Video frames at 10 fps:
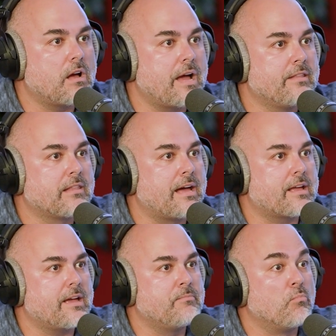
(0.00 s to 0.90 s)
and
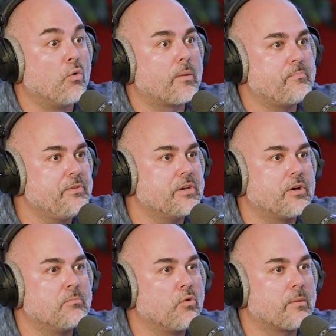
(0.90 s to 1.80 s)
like and more you
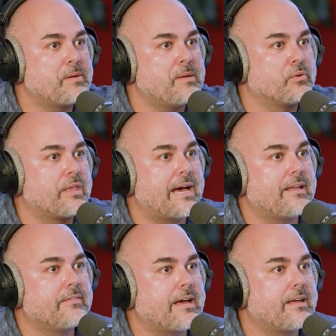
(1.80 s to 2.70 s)
know the more people
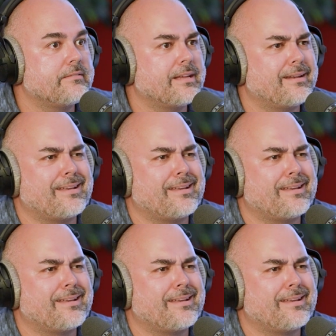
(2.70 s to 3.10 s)
that that and,